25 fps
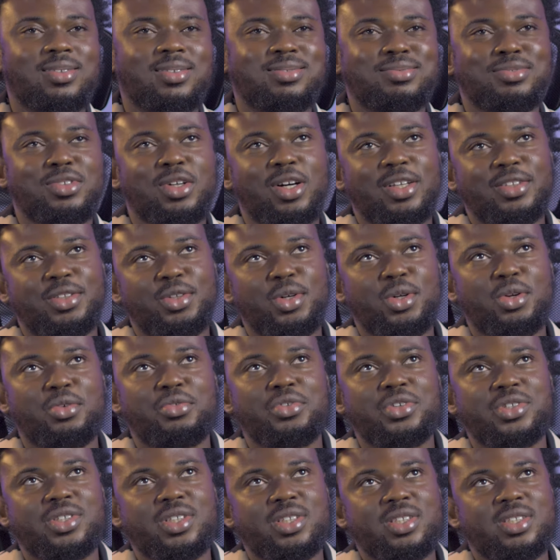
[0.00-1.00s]
Um, and the
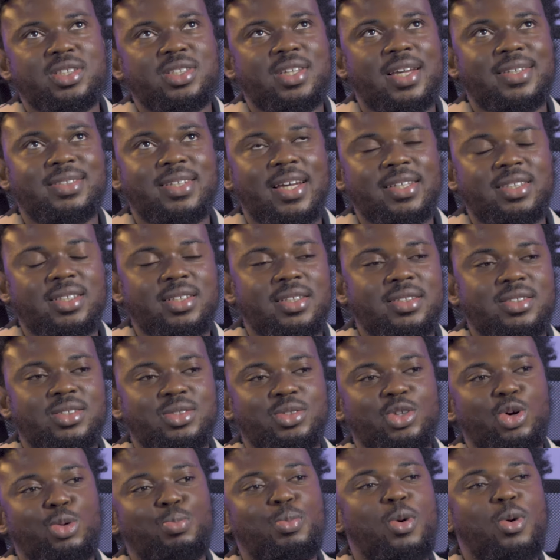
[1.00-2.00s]
other reason is that I think
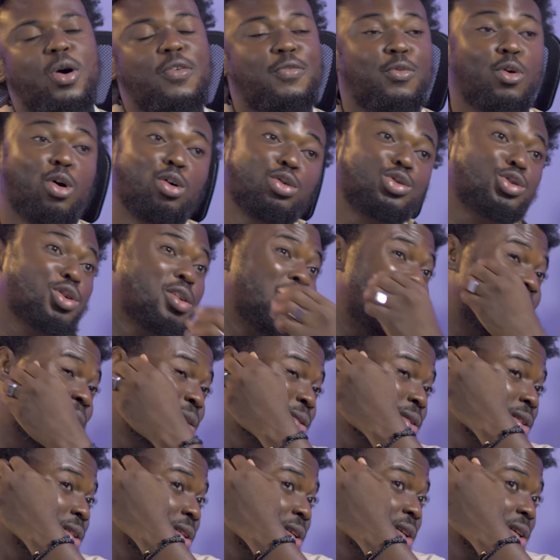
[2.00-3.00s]
it's more of
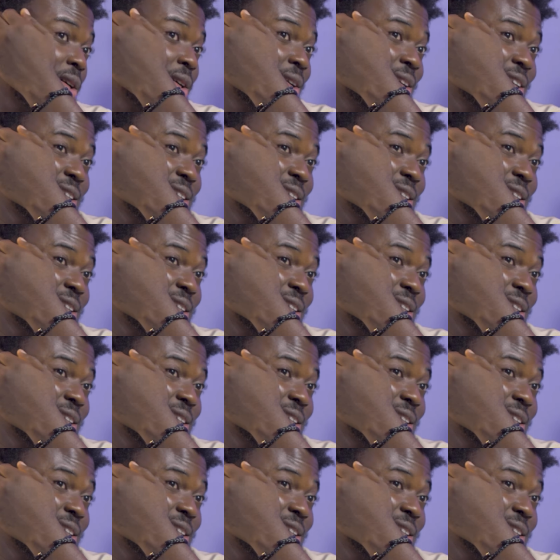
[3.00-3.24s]
cultural,